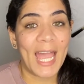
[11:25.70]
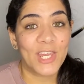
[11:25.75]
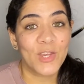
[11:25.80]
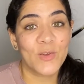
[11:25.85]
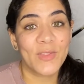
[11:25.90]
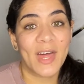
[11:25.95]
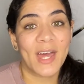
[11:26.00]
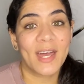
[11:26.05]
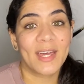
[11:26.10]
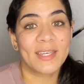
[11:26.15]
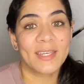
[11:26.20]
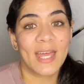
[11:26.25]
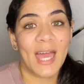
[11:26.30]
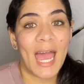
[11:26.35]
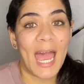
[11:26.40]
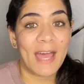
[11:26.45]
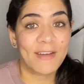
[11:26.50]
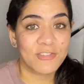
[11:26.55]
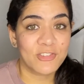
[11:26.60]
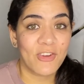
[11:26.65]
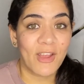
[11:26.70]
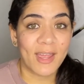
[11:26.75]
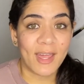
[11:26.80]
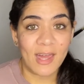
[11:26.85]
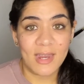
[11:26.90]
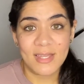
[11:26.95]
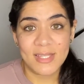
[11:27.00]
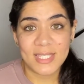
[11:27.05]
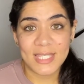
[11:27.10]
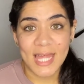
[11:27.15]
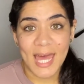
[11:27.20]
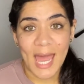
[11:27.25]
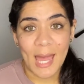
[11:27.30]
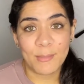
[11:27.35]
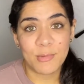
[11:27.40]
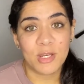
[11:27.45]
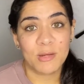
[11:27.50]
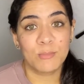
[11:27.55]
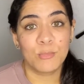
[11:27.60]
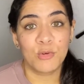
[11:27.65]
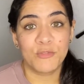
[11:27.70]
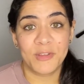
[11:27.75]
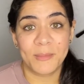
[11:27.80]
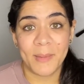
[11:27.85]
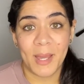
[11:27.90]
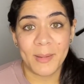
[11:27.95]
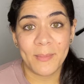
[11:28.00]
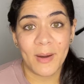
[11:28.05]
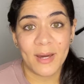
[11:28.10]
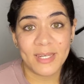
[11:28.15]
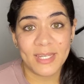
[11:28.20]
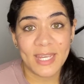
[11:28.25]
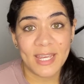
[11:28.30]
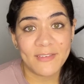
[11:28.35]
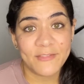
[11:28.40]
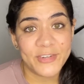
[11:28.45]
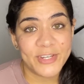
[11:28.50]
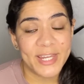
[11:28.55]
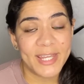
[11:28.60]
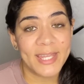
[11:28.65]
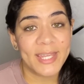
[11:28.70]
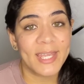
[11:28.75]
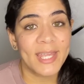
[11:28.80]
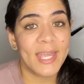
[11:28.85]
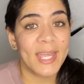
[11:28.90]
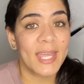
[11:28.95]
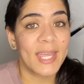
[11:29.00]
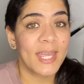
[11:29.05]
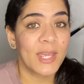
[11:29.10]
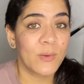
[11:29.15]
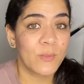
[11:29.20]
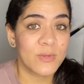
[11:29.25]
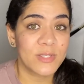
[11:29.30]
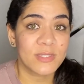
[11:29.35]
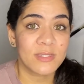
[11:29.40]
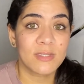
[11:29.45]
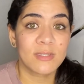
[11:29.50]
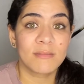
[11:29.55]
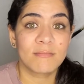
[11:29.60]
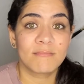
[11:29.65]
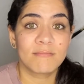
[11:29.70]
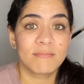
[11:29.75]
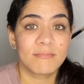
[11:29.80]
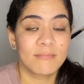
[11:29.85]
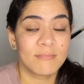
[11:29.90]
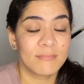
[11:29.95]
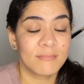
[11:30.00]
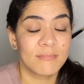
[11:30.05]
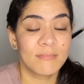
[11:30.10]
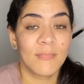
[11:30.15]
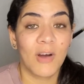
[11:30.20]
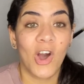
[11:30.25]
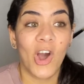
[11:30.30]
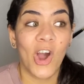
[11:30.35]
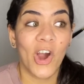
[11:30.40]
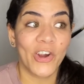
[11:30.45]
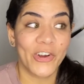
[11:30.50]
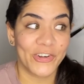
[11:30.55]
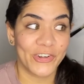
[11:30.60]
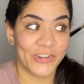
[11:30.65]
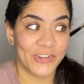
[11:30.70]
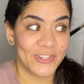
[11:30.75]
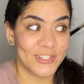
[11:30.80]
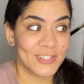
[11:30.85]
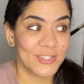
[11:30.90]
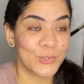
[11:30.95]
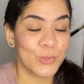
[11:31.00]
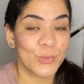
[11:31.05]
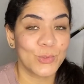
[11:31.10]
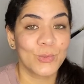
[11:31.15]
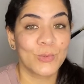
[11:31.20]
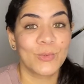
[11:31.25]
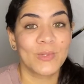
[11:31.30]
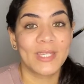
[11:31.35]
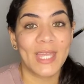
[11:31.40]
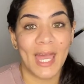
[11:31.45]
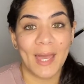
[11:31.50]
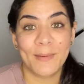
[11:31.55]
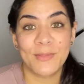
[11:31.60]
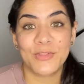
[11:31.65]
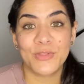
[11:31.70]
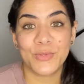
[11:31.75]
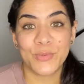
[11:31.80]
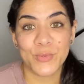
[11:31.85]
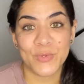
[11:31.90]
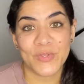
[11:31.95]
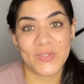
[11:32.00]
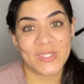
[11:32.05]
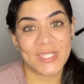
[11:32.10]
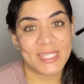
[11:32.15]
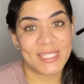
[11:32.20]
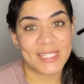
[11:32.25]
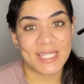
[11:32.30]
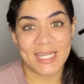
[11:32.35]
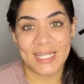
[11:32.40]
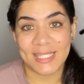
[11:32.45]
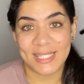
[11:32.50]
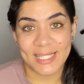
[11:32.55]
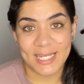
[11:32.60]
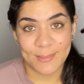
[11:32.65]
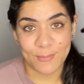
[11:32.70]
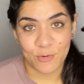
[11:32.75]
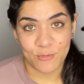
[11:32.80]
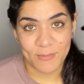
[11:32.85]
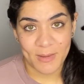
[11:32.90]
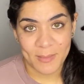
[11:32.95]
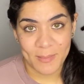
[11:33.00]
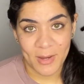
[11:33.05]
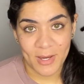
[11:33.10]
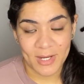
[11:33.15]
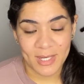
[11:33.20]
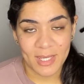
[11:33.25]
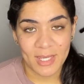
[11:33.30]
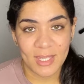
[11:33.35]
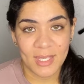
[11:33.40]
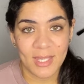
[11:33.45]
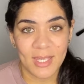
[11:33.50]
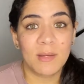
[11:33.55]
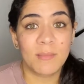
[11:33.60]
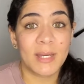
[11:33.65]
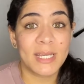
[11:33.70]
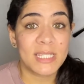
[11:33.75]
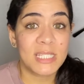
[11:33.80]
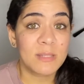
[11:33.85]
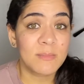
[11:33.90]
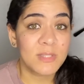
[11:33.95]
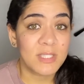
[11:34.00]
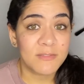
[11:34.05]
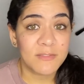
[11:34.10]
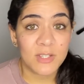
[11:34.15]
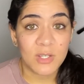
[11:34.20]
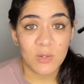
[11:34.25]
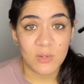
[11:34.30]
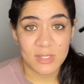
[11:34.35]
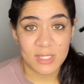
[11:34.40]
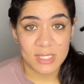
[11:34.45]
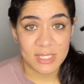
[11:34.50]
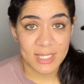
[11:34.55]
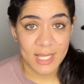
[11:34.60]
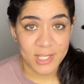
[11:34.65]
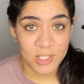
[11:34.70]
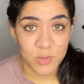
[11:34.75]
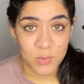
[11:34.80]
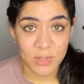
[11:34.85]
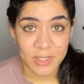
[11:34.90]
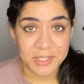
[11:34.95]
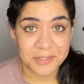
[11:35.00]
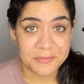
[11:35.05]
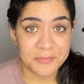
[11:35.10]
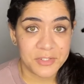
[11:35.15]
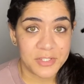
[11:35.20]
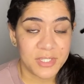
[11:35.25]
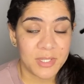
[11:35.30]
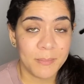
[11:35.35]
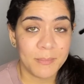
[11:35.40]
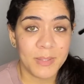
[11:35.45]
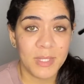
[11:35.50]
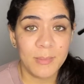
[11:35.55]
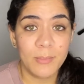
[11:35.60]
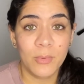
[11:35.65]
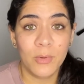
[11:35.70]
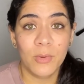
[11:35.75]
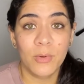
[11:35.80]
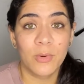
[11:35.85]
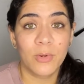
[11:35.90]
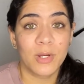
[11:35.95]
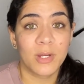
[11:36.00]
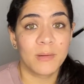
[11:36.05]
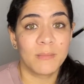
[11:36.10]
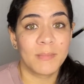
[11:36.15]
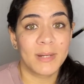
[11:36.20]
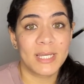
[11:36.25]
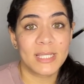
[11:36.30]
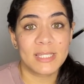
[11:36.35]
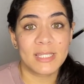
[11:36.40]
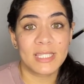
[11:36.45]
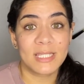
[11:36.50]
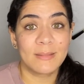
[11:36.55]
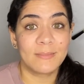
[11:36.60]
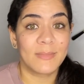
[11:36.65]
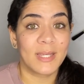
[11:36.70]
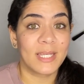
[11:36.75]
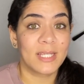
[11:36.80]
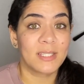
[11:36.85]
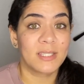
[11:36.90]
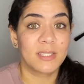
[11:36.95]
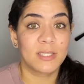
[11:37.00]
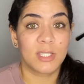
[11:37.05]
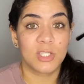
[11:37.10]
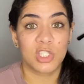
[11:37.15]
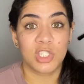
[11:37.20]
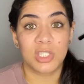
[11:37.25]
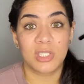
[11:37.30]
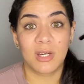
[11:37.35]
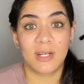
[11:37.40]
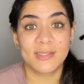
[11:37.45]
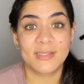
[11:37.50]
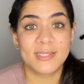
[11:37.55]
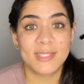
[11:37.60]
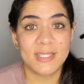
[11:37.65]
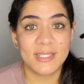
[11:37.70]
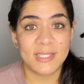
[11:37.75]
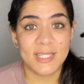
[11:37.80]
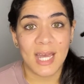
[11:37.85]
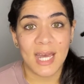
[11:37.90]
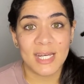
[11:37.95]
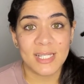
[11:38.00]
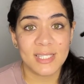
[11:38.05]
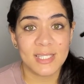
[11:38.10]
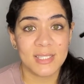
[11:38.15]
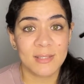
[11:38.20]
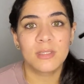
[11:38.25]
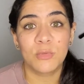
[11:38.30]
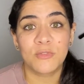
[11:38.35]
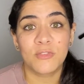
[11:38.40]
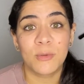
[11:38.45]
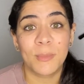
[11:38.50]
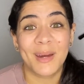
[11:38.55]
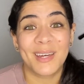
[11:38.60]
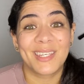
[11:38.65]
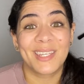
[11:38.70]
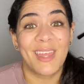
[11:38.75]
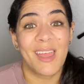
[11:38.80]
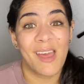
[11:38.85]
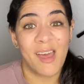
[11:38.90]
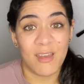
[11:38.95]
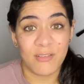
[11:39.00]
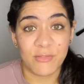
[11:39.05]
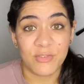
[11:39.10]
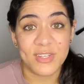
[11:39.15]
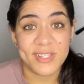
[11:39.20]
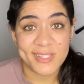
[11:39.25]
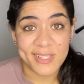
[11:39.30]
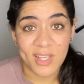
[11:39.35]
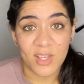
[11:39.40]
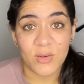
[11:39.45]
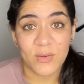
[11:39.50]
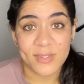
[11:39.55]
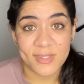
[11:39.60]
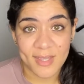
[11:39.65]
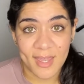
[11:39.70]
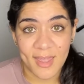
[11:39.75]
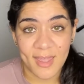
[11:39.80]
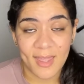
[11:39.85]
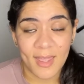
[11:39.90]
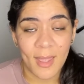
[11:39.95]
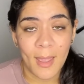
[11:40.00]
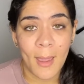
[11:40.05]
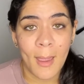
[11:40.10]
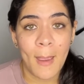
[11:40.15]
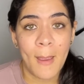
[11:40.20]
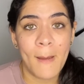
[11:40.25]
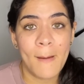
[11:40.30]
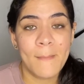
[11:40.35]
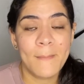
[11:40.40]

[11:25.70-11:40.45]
I know that after I got into the habit of moving my body every day, it was harder to get through the days that I didn't move my body. And it might seem difficult to schedule in for some people, or it might seem like such a daunting task to move your body every single day,